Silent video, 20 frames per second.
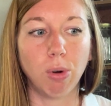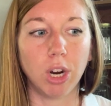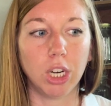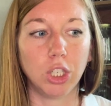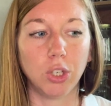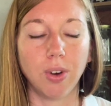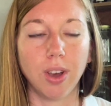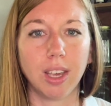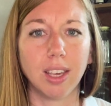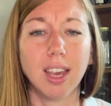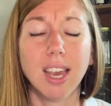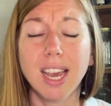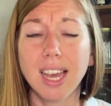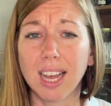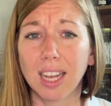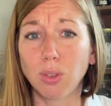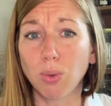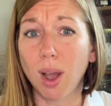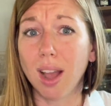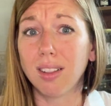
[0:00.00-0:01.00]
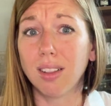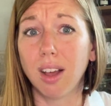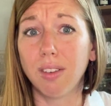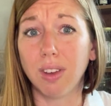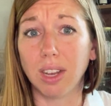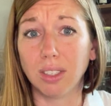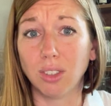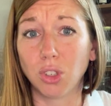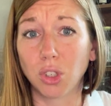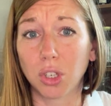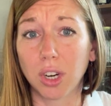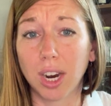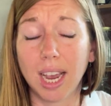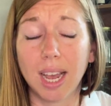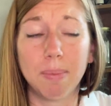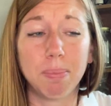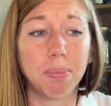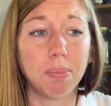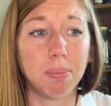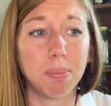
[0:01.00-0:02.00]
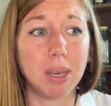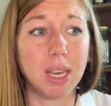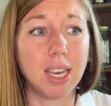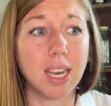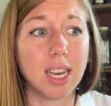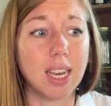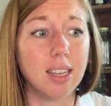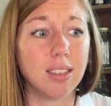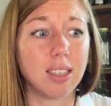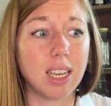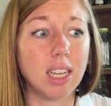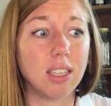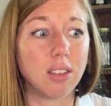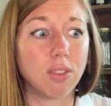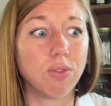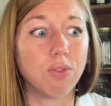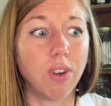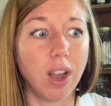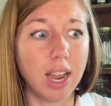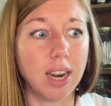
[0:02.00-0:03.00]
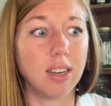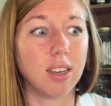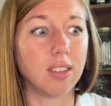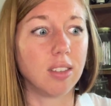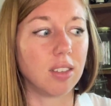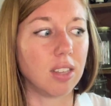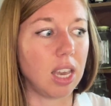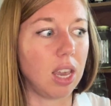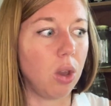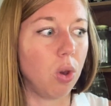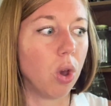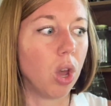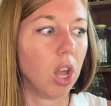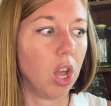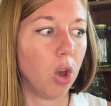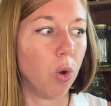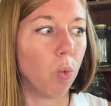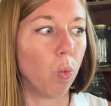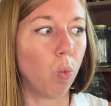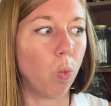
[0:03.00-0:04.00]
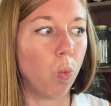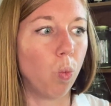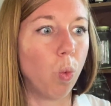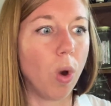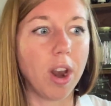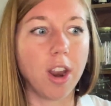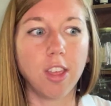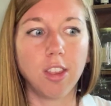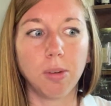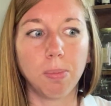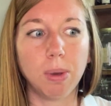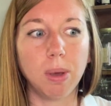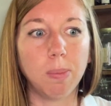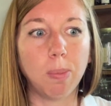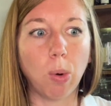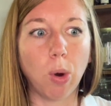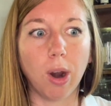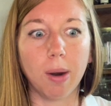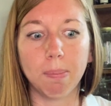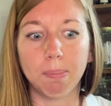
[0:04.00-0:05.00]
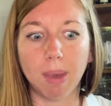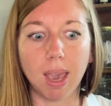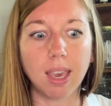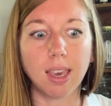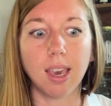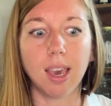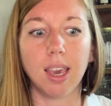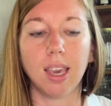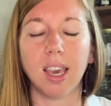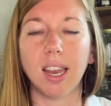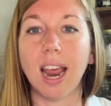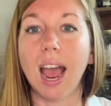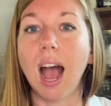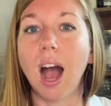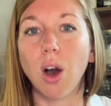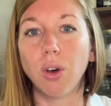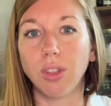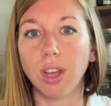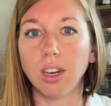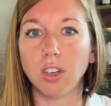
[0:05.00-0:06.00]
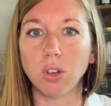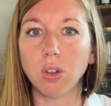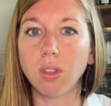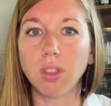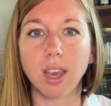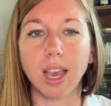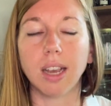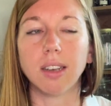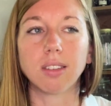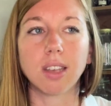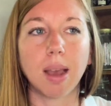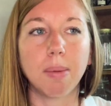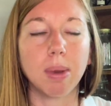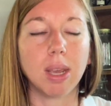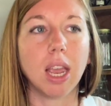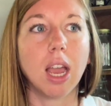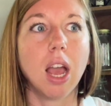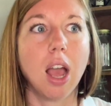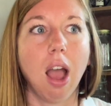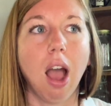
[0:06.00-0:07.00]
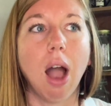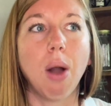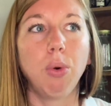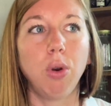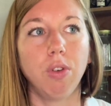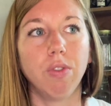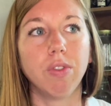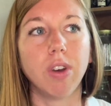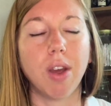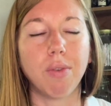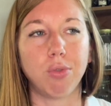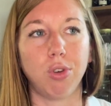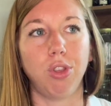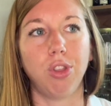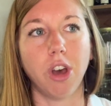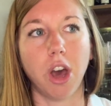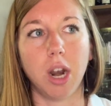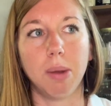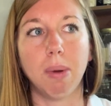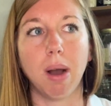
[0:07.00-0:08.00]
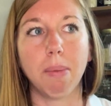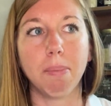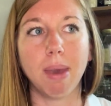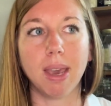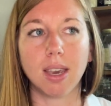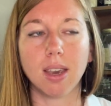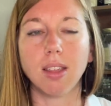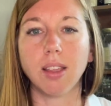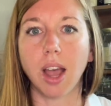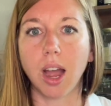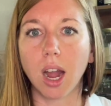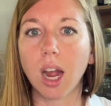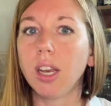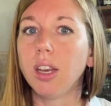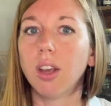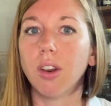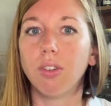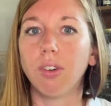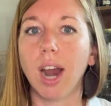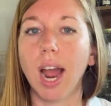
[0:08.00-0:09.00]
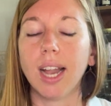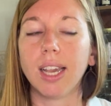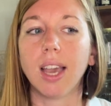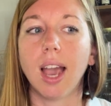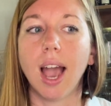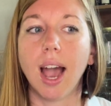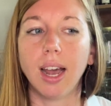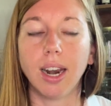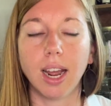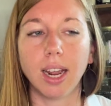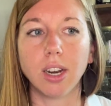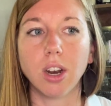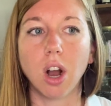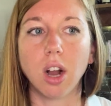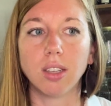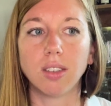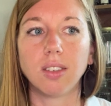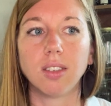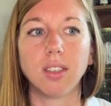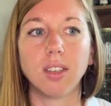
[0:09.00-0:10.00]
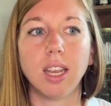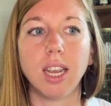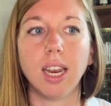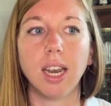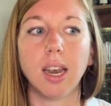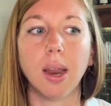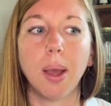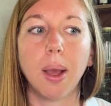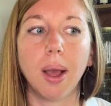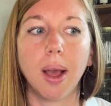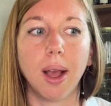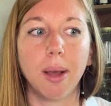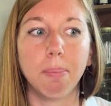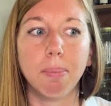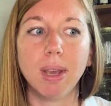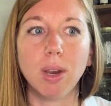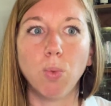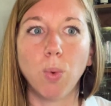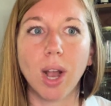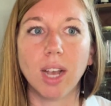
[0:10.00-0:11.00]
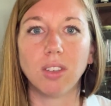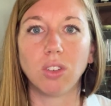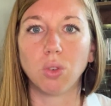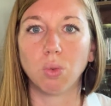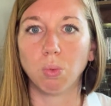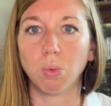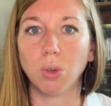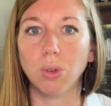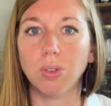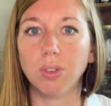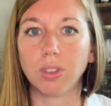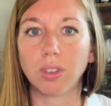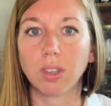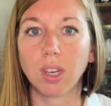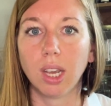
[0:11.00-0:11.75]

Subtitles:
doing. That's why I love Instagram, because it's fun to see what other people are making and how they do things. I mean, I would have never thought about making that onion rack had I not seen Midwest Roots